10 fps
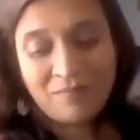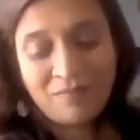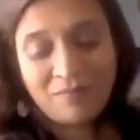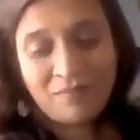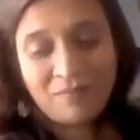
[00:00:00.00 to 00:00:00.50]

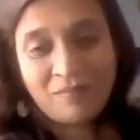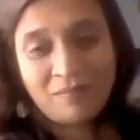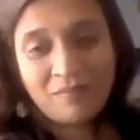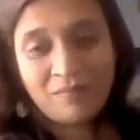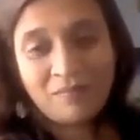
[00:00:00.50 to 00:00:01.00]

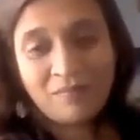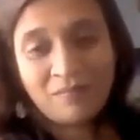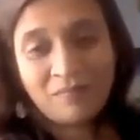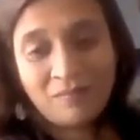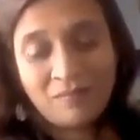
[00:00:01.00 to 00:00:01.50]

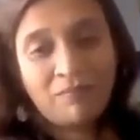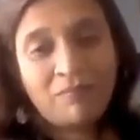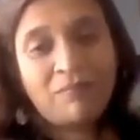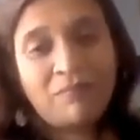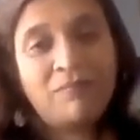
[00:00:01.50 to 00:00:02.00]

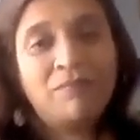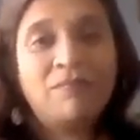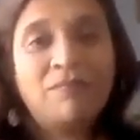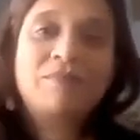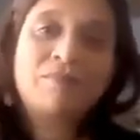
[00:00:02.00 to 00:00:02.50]

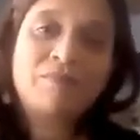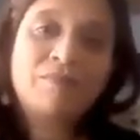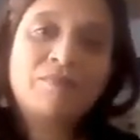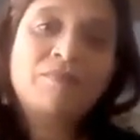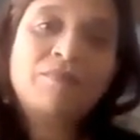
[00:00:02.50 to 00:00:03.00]

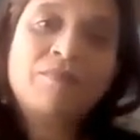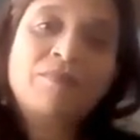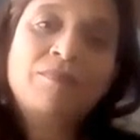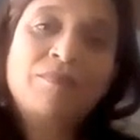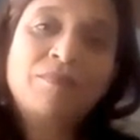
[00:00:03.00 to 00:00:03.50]

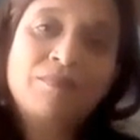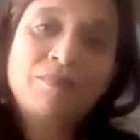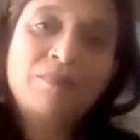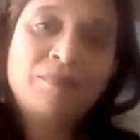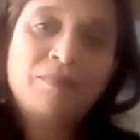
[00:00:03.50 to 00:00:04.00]

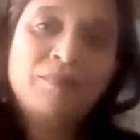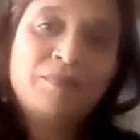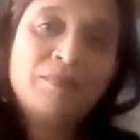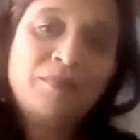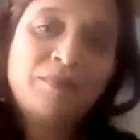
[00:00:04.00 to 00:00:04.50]

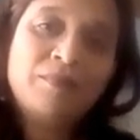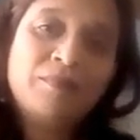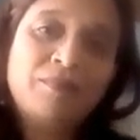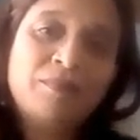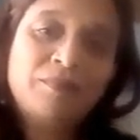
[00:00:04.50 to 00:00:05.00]

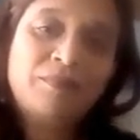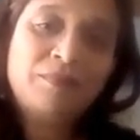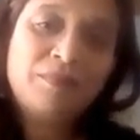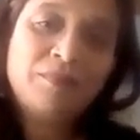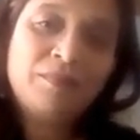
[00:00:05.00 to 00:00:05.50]

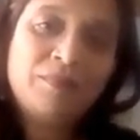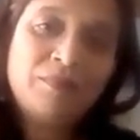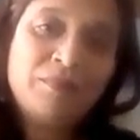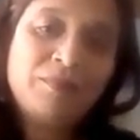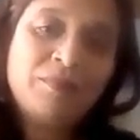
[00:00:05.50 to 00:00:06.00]

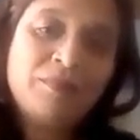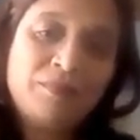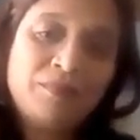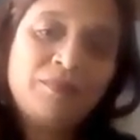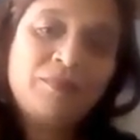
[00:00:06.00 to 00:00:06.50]

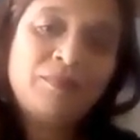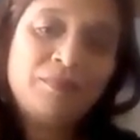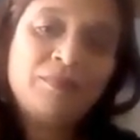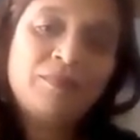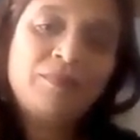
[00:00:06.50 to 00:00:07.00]

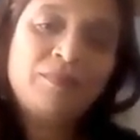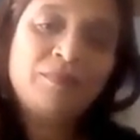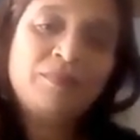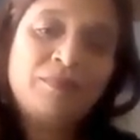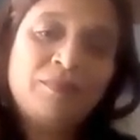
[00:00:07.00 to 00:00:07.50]

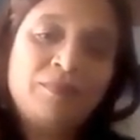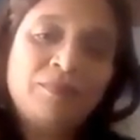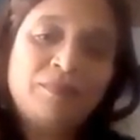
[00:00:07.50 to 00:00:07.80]
The person shown says nothing.